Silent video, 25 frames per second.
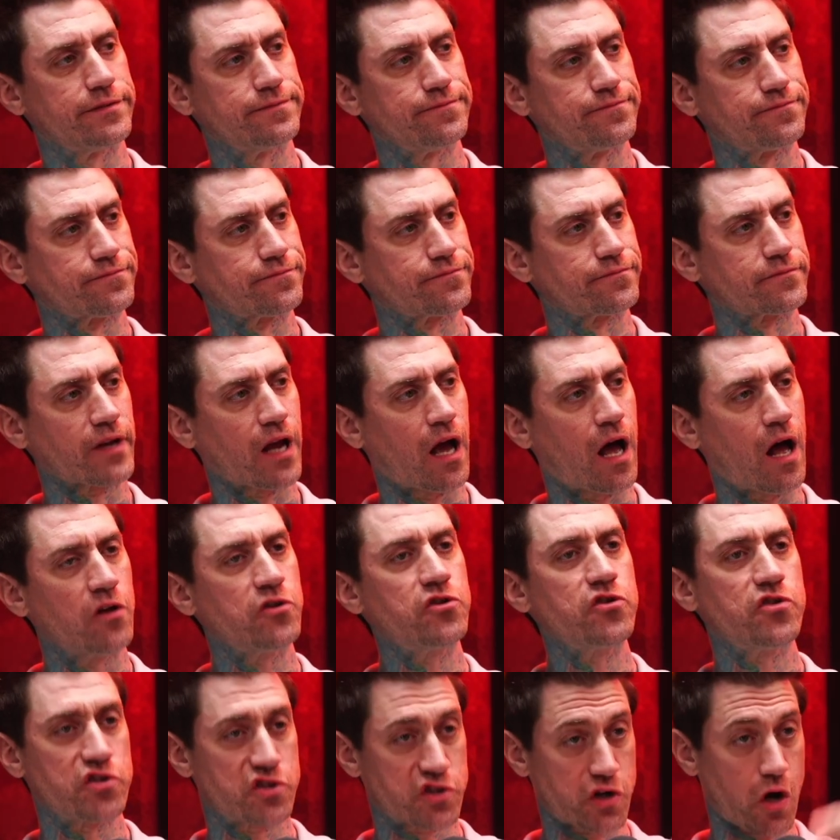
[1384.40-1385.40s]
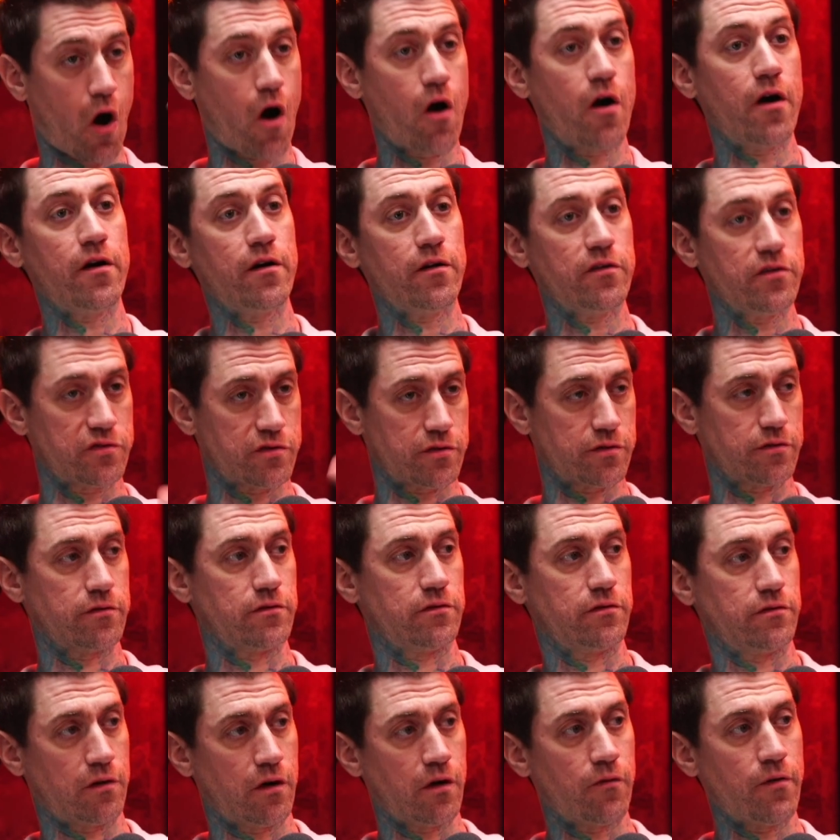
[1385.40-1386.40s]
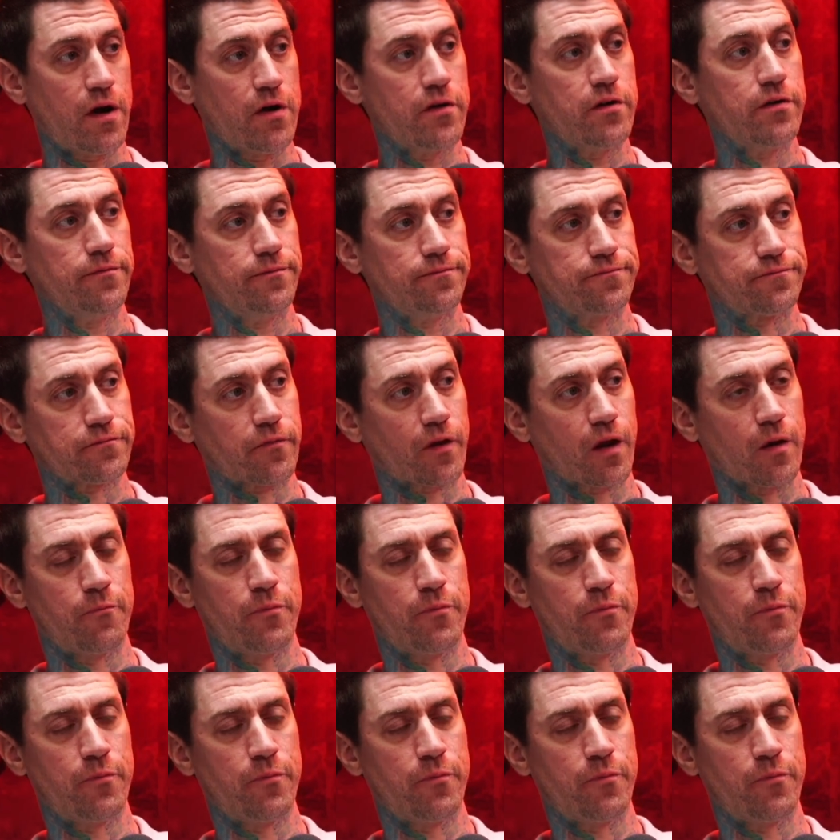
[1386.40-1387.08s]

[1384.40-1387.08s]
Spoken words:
I'm kind of just spoiled. You want to do the scars around